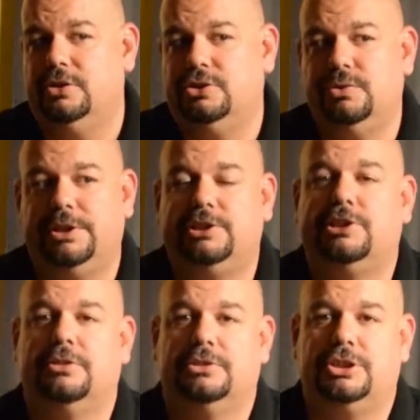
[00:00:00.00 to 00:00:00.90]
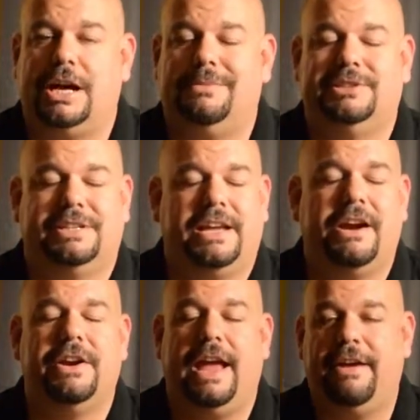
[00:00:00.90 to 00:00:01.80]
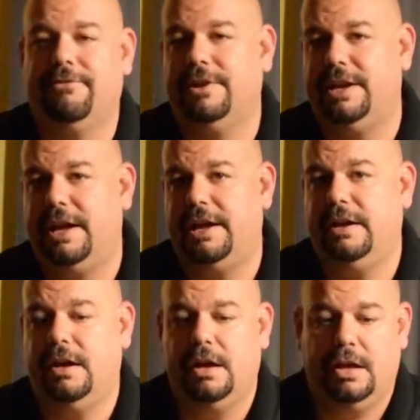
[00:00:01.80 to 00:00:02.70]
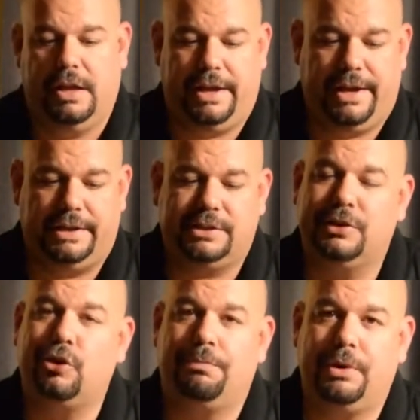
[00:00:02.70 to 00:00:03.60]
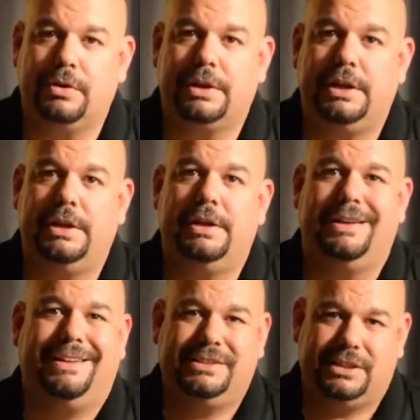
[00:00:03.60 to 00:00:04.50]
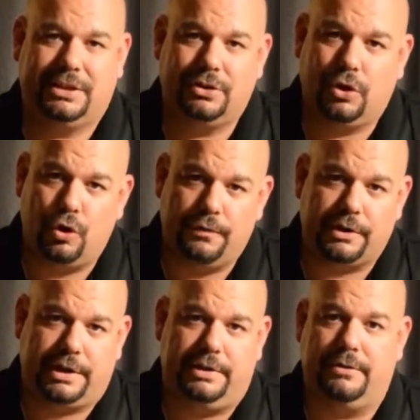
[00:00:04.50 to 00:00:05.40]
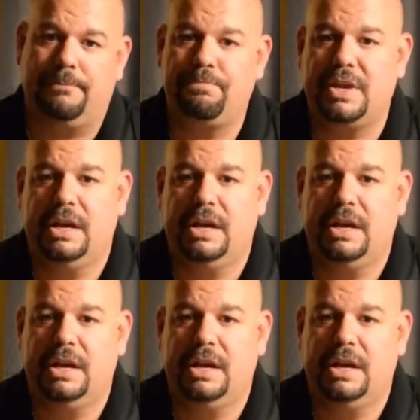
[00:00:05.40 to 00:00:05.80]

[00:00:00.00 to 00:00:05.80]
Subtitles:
doing certain jobs and to carry every day. It's a little bulky and it's a little overkill.